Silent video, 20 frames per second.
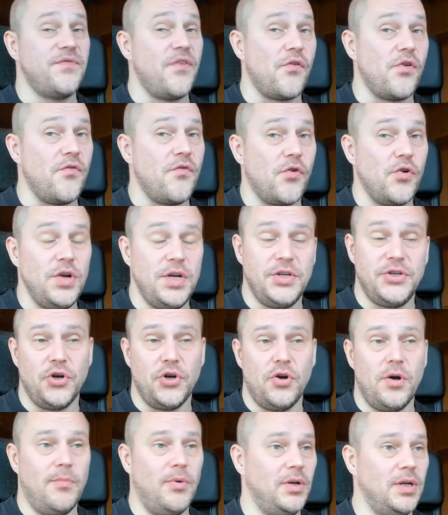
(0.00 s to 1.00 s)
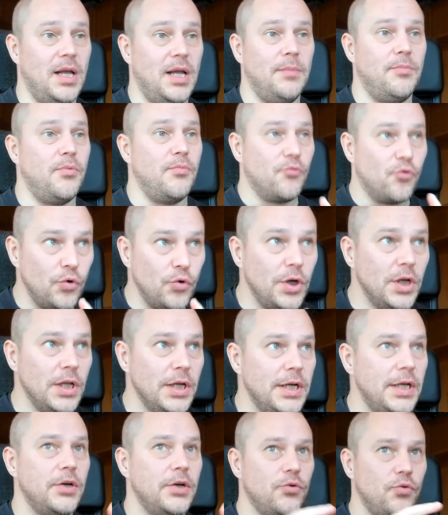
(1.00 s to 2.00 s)
very enjoyable album, really,
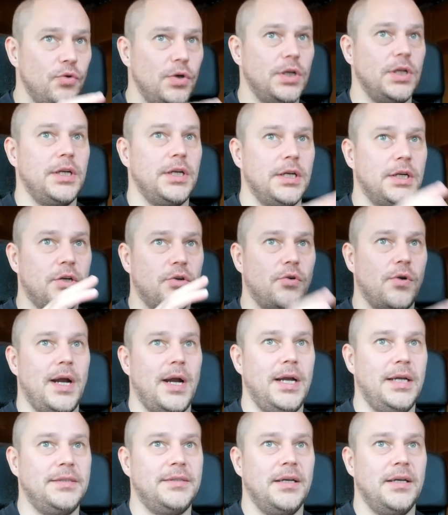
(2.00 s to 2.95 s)
really great,